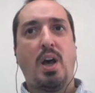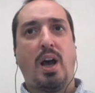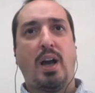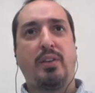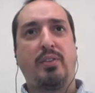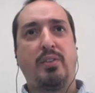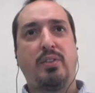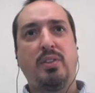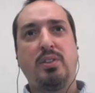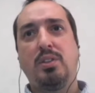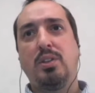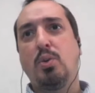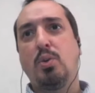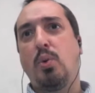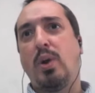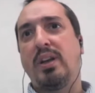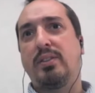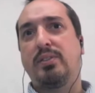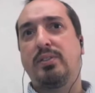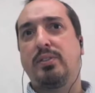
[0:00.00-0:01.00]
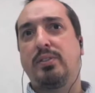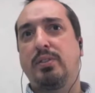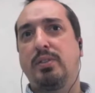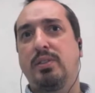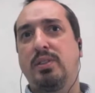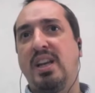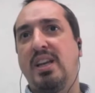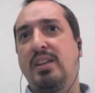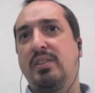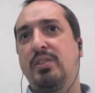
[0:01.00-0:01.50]
I see in the US
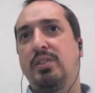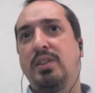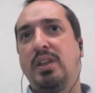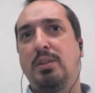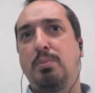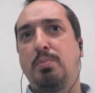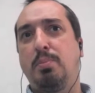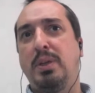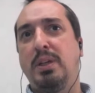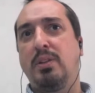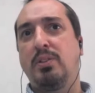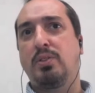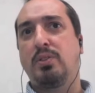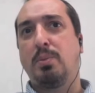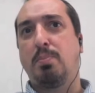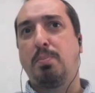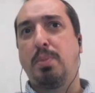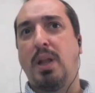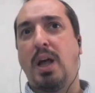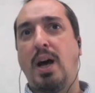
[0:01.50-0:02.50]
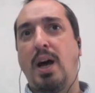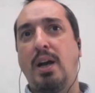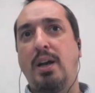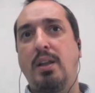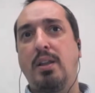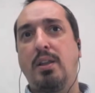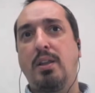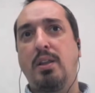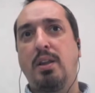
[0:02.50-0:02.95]
the EZINet being supplied